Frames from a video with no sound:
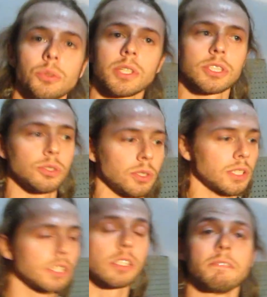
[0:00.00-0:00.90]
want to store
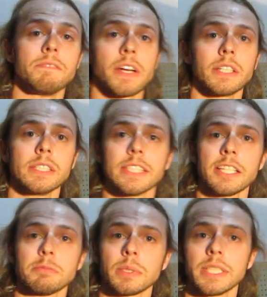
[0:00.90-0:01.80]
this in a very
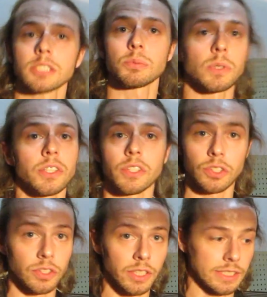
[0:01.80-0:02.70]
safe place where
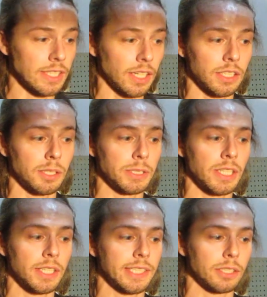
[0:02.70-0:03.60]
it's not going to come in
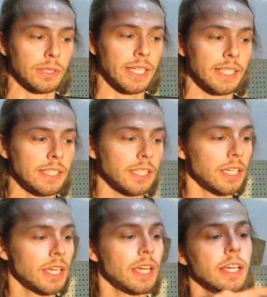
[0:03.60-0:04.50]
contact with anything.
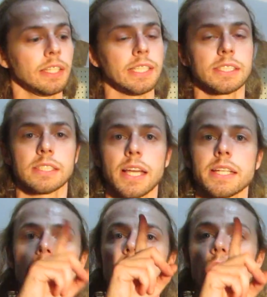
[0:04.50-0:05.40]
This side
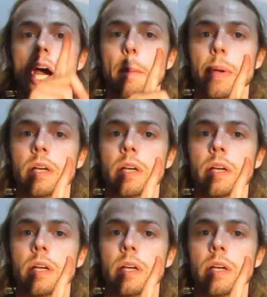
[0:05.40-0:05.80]
up.